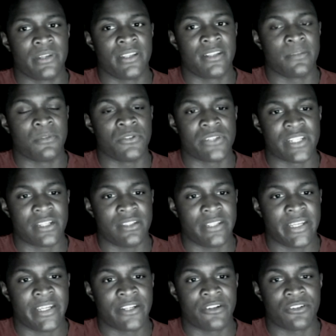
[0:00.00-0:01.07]
end up losing a
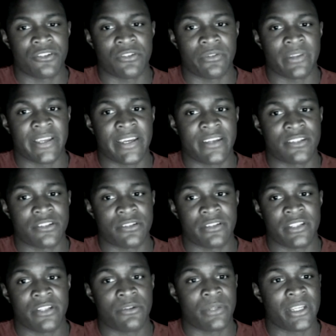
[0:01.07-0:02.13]
leg or two legs, or,
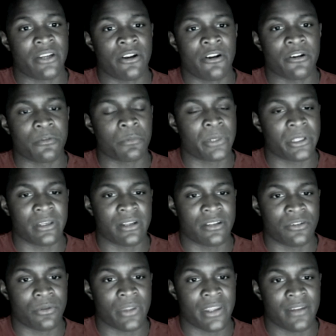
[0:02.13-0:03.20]
get hurt? What are you going
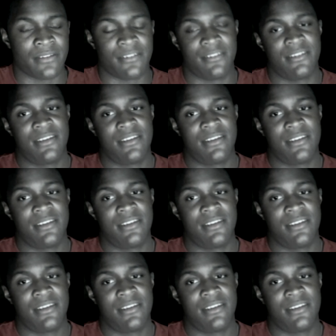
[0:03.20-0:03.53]
to do then?